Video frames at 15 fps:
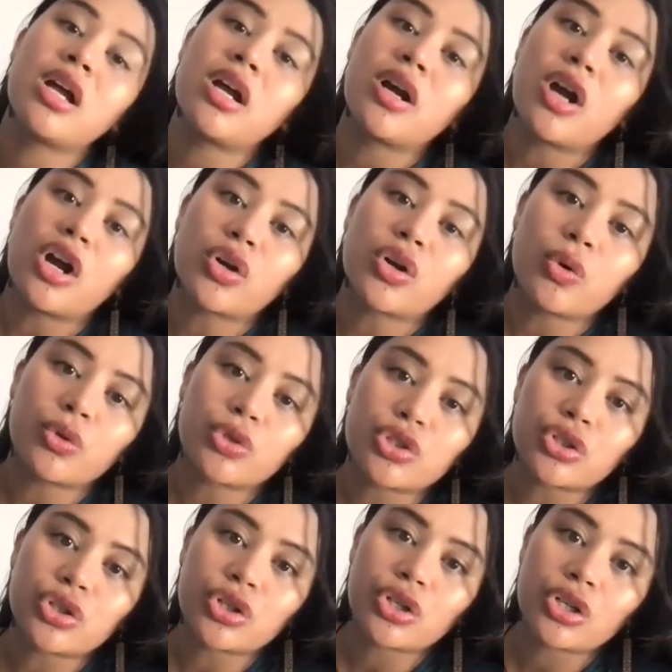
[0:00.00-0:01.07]

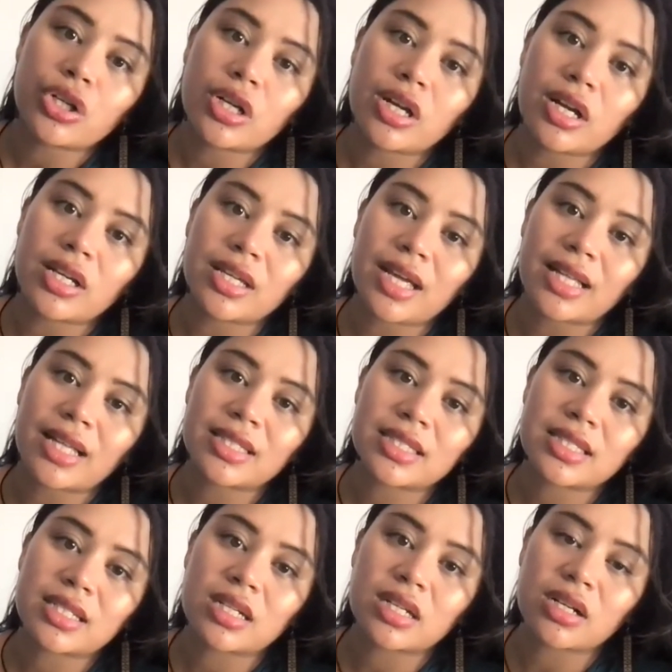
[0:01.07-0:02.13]
culture
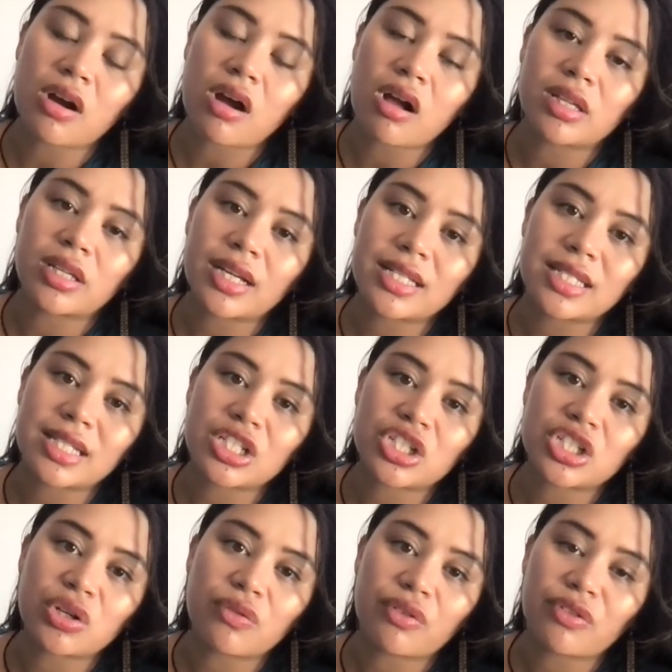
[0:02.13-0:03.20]
against colonization
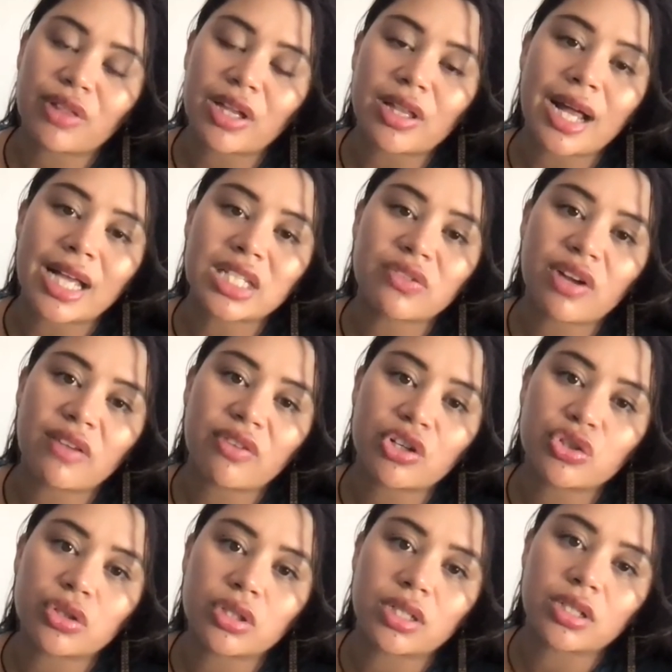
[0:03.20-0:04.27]
over the last
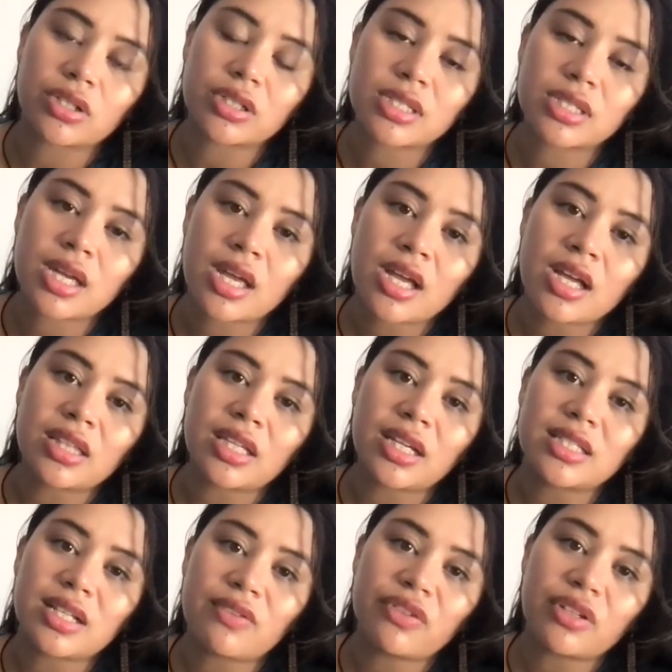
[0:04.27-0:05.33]
500 years. They
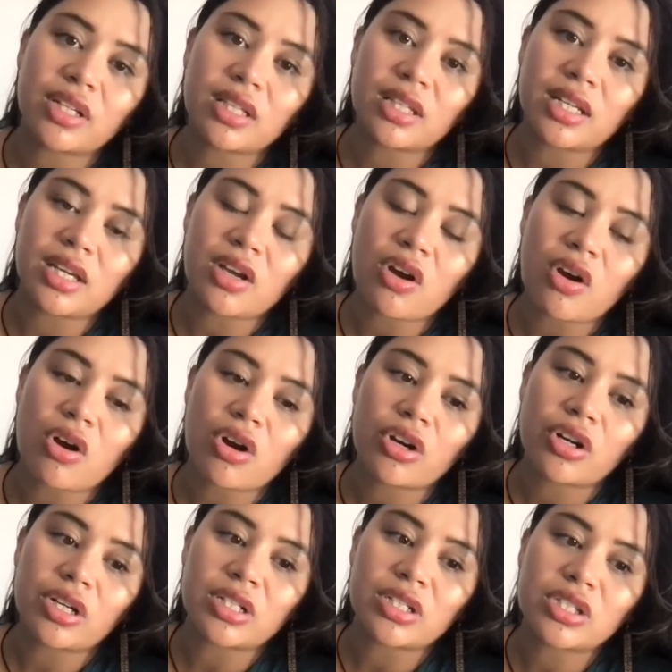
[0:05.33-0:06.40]
definitely are
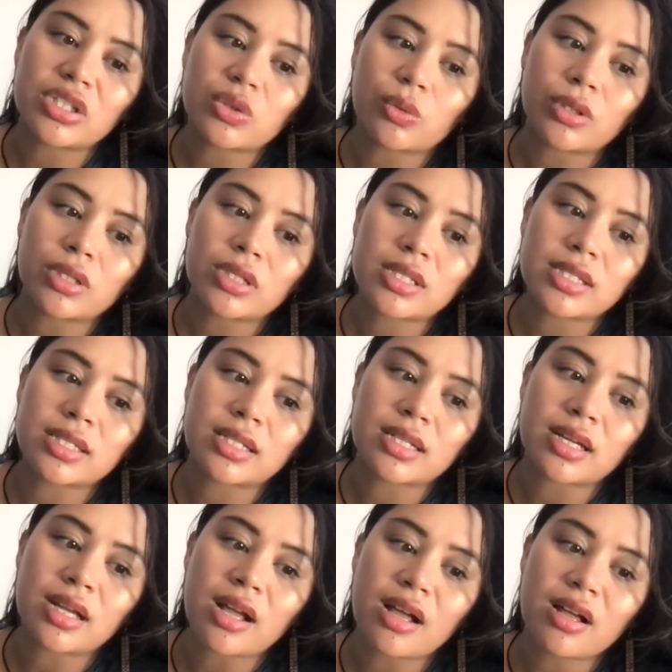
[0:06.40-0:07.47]
a source
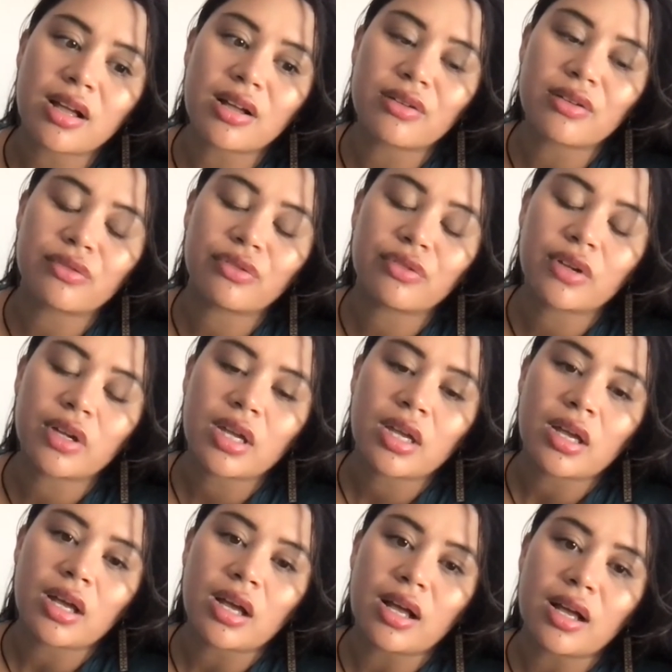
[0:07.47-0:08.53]
of
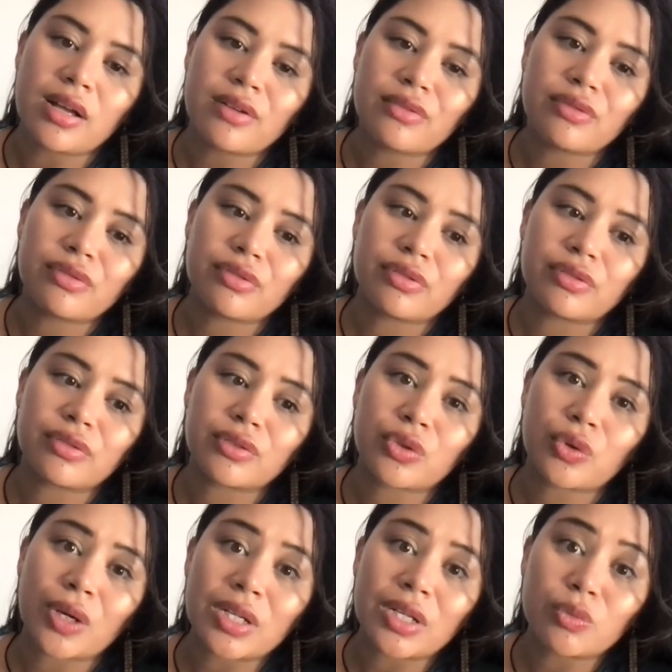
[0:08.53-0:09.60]

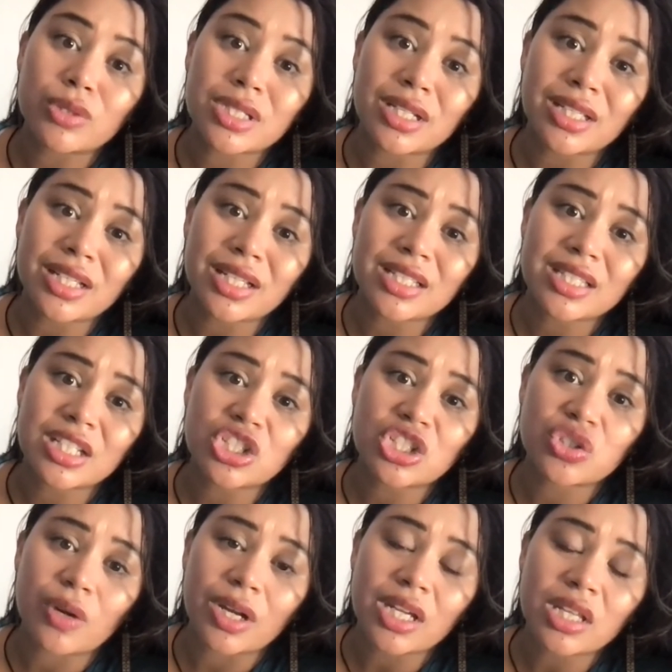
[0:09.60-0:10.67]
great resilience and
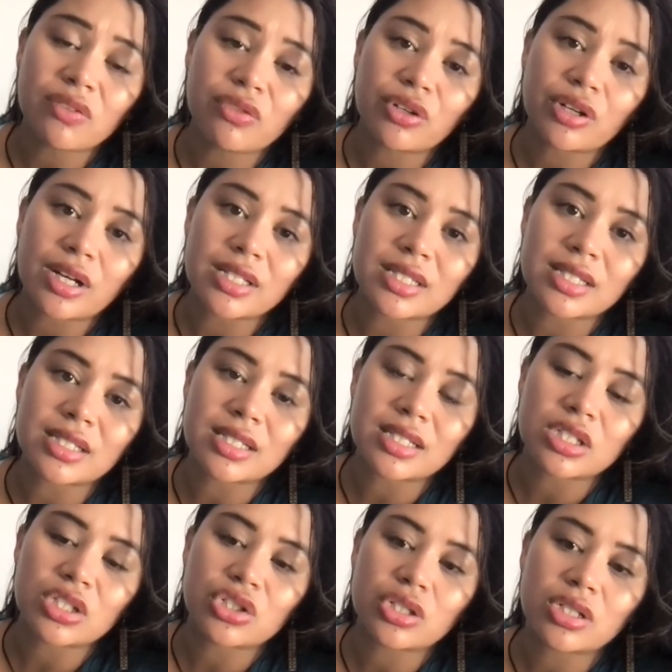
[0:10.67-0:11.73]
strength for us as
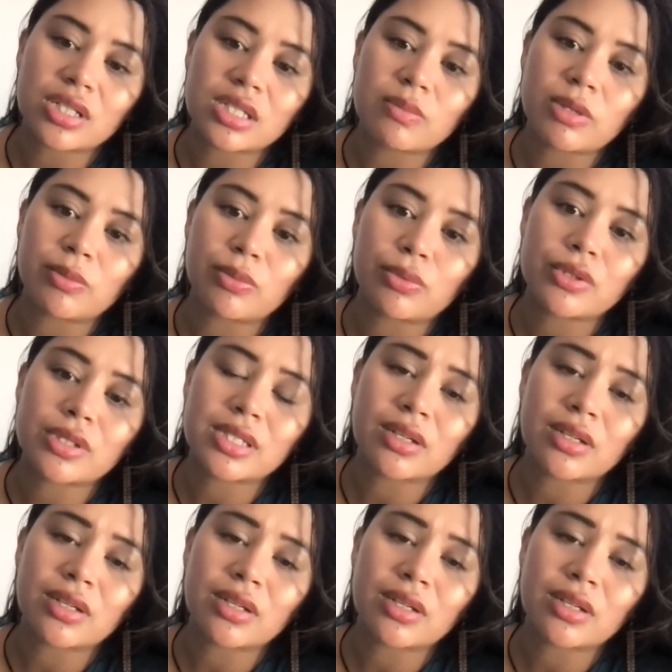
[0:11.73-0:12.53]
indigenous peoples, and